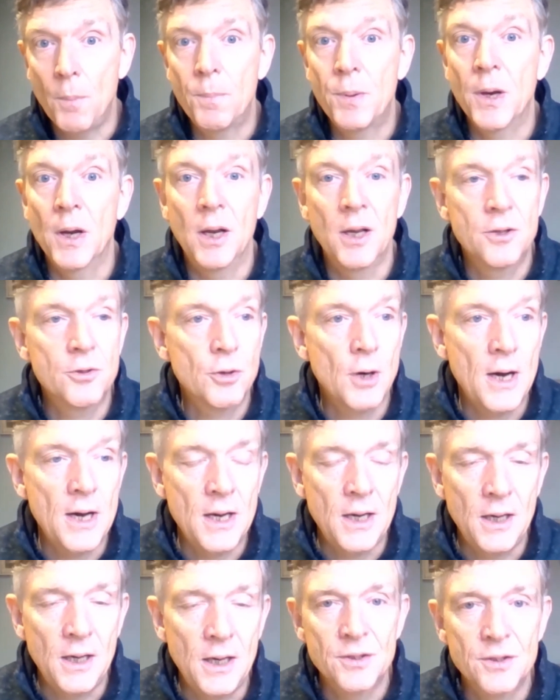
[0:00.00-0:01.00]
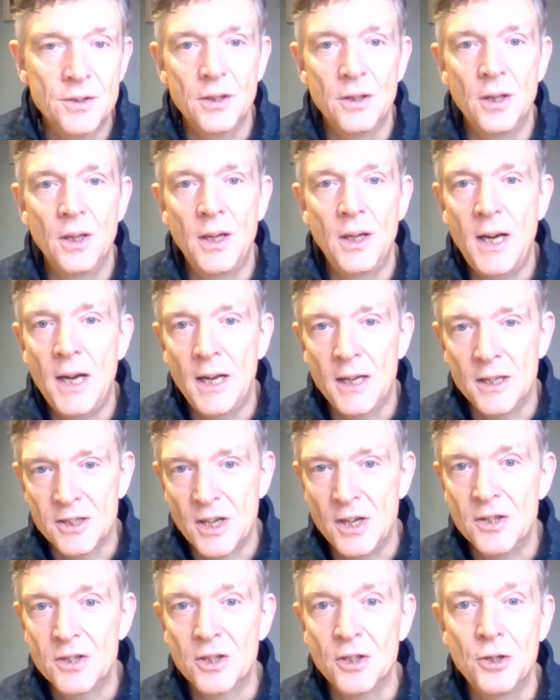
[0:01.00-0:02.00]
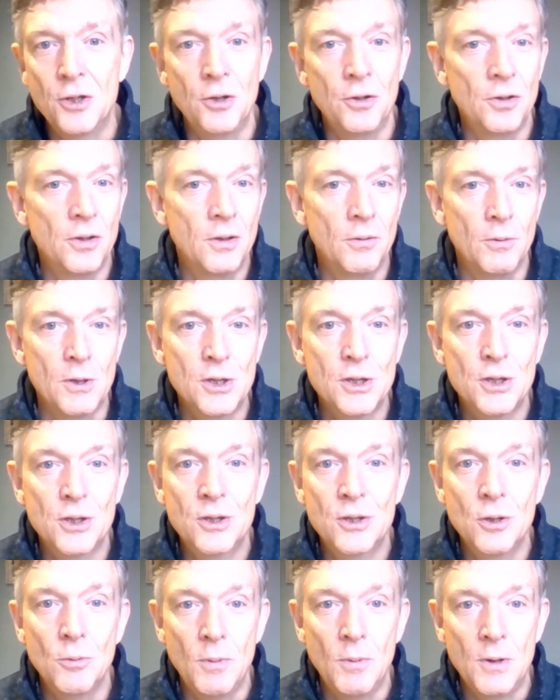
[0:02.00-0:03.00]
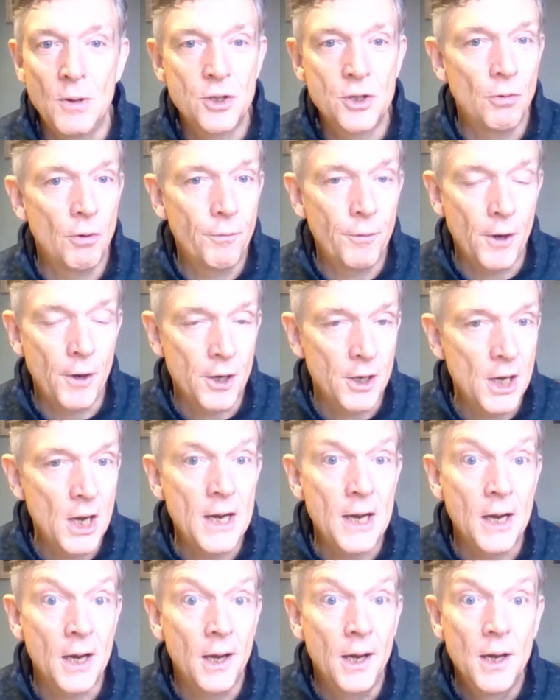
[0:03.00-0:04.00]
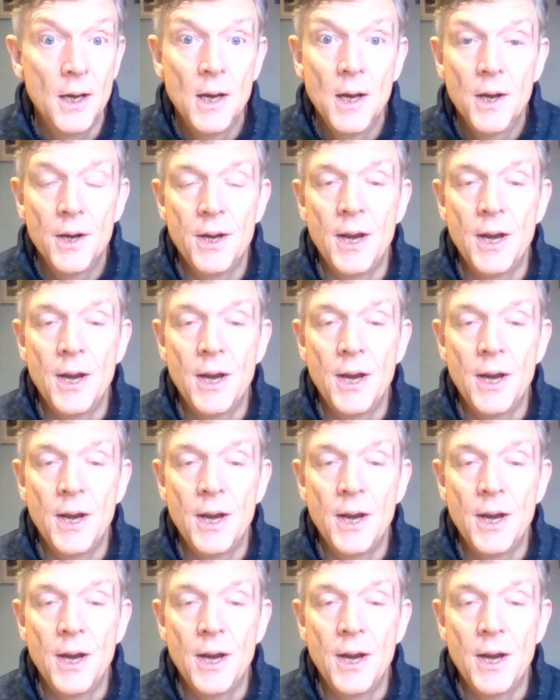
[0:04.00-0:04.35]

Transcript: popular trainings in the Helix Institute, to which you referred earlier,